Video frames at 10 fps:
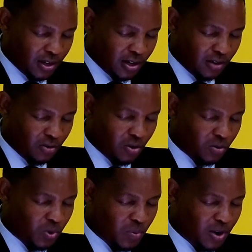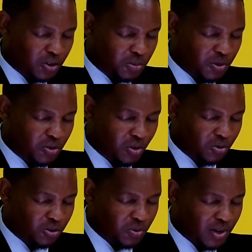And Lord, we want to be
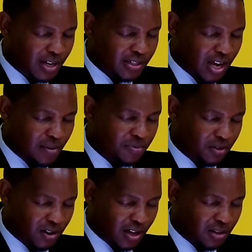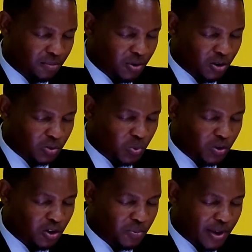those who will escape the wrath because we will
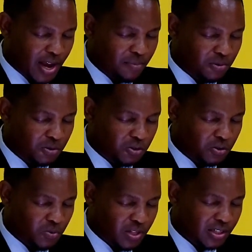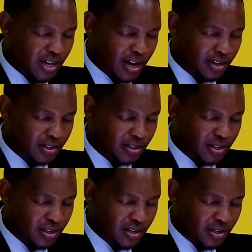not be able to withstand
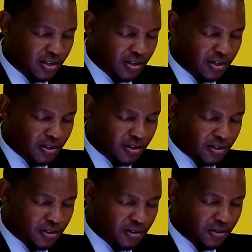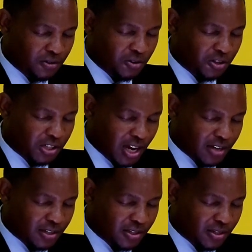your
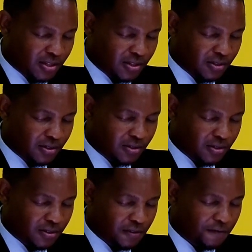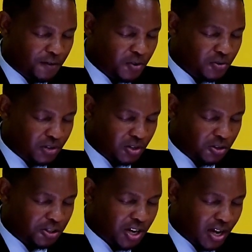just fury, your
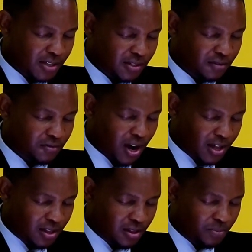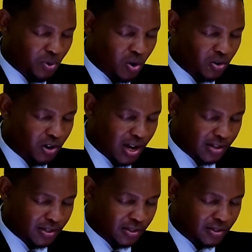just wrath poured on us.